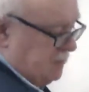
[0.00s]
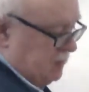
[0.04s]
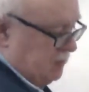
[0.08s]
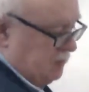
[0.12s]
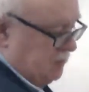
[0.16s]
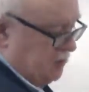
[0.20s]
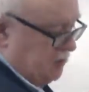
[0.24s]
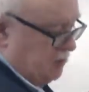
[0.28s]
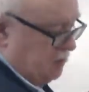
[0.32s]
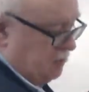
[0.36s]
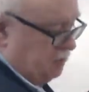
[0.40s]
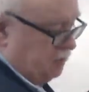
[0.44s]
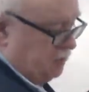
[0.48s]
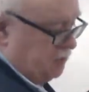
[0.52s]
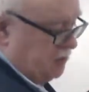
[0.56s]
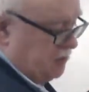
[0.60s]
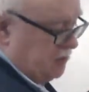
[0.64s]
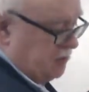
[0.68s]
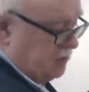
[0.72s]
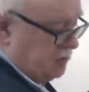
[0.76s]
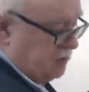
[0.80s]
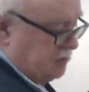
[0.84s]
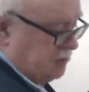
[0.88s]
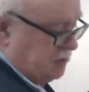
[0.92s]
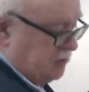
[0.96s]
you'll
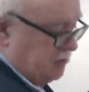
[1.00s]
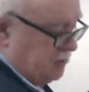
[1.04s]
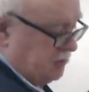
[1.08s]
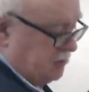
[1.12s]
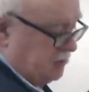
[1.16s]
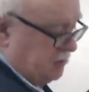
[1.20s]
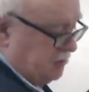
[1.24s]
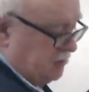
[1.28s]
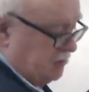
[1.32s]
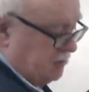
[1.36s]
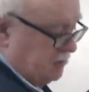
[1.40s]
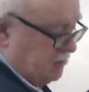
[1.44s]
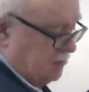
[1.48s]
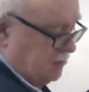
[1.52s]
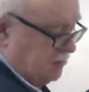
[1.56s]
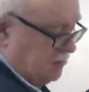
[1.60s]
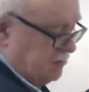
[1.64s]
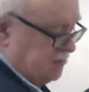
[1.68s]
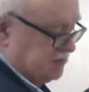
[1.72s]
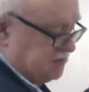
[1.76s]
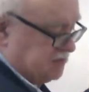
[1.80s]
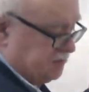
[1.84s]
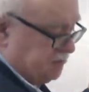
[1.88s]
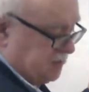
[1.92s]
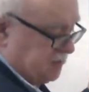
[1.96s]
put
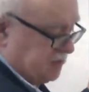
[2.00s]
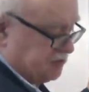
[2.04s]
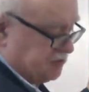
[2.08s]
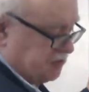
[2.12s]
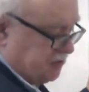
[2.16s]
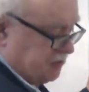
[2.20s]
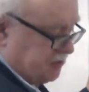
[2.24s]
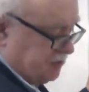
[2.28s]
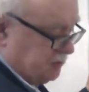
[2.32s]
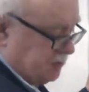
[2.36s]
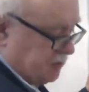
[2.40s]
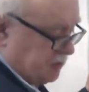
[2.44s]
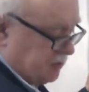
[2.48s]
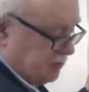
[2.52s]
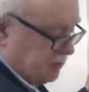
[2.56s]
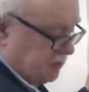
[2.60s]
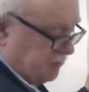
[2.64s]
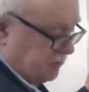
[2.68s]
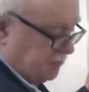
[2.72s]
this much on the market,